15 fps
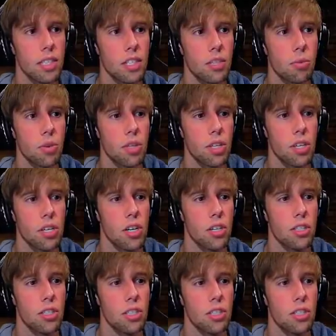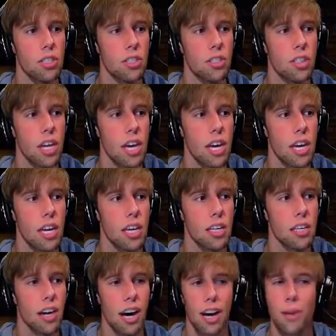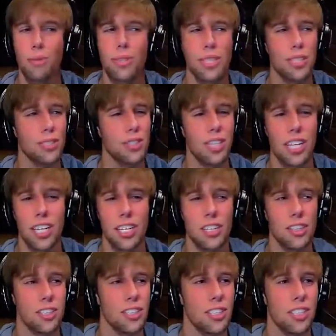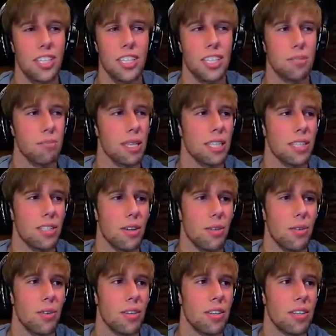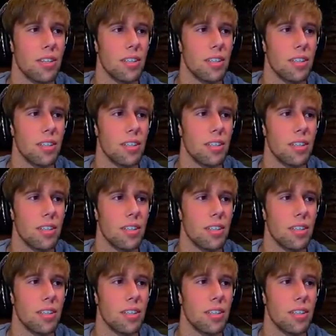Is this where the nurses stay? I don't think there's any nurses in this place, though.